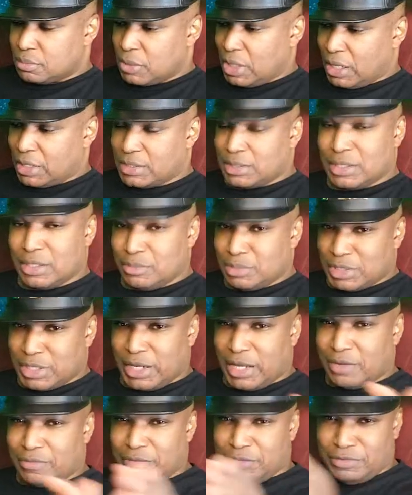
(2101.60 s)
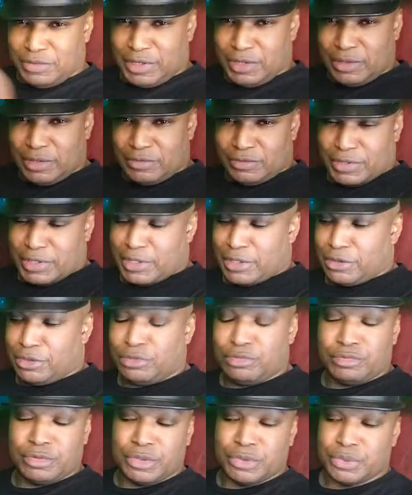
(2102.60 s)
It seems to have a very, very
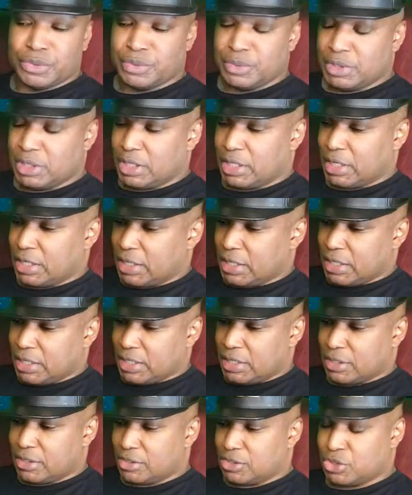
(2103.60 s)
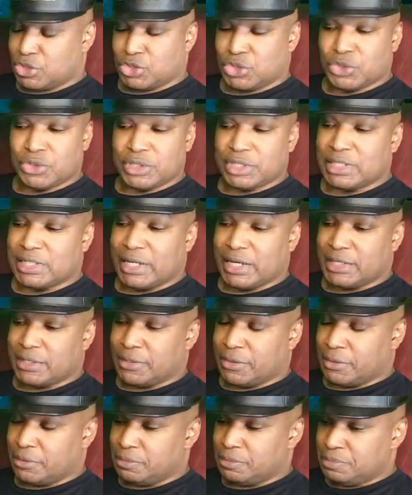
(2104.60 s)
through storyline
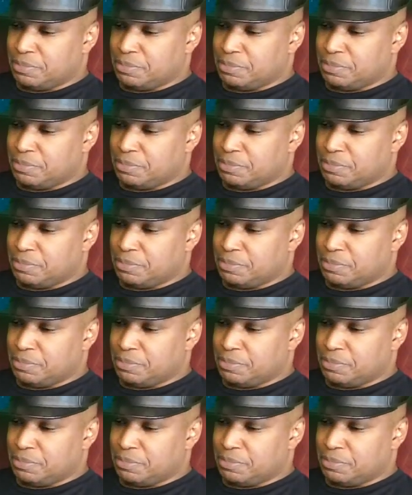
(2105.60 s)
though.